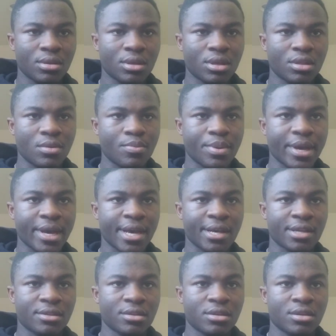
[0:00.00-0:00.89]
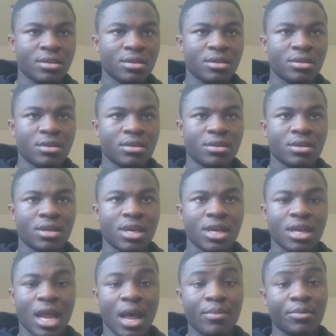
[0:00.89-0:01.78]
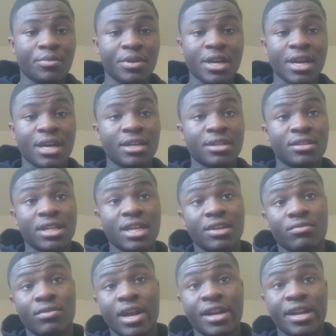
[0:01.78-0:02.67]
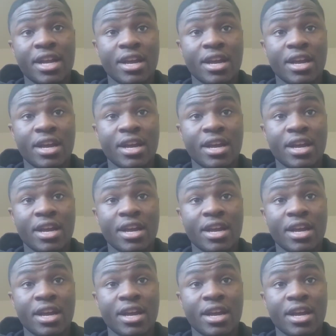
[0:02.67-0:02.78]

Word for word: in the past. And I'm gonna be honest, like right